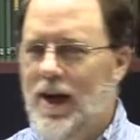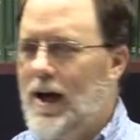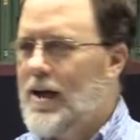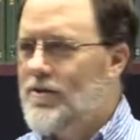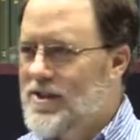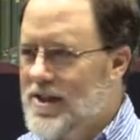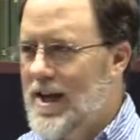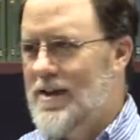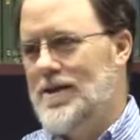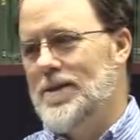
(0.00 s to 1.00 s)
I have
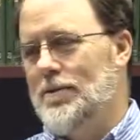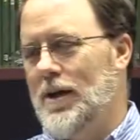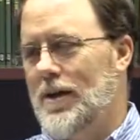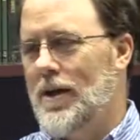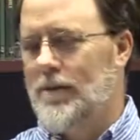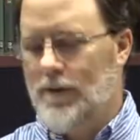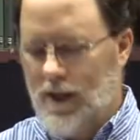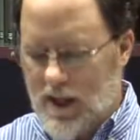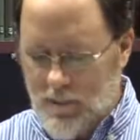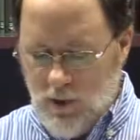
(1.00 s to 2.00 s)
sadness in my life,
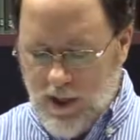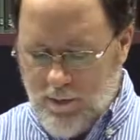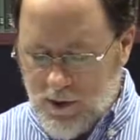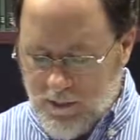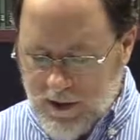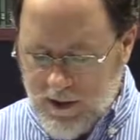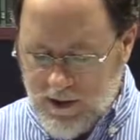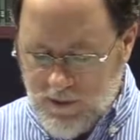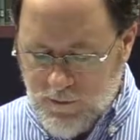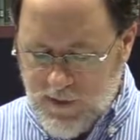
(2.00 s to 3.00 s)
and we're able to
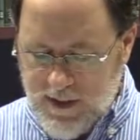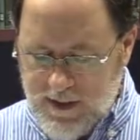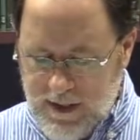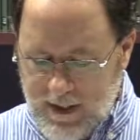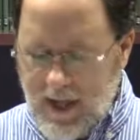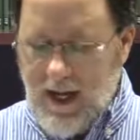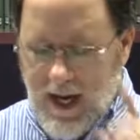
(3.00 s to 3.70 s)
begin to face that.